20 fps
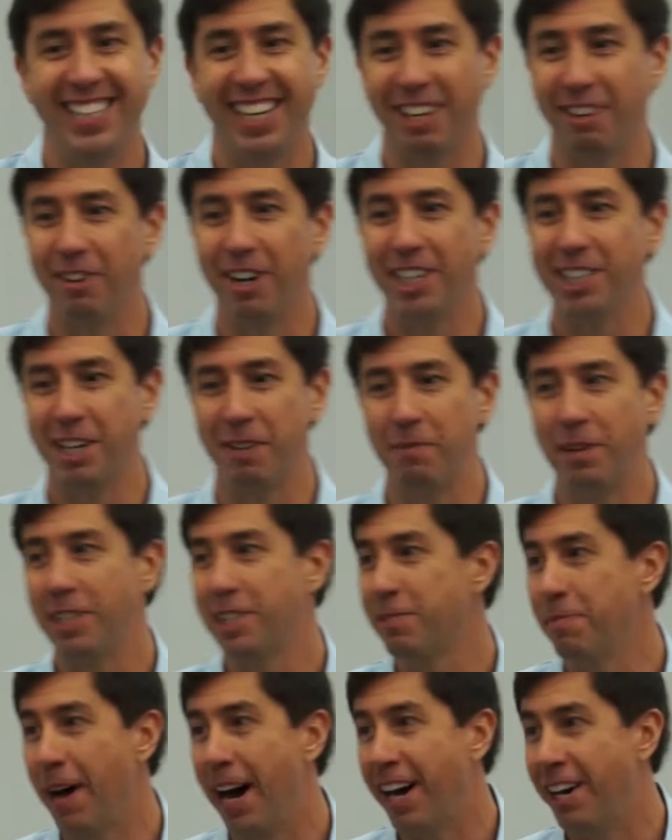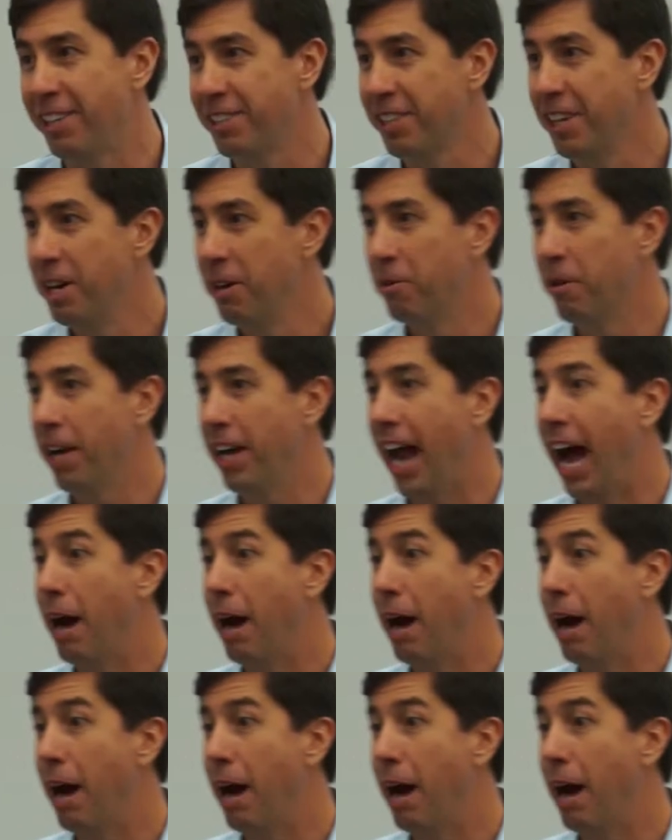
that question, everybody smiles, right?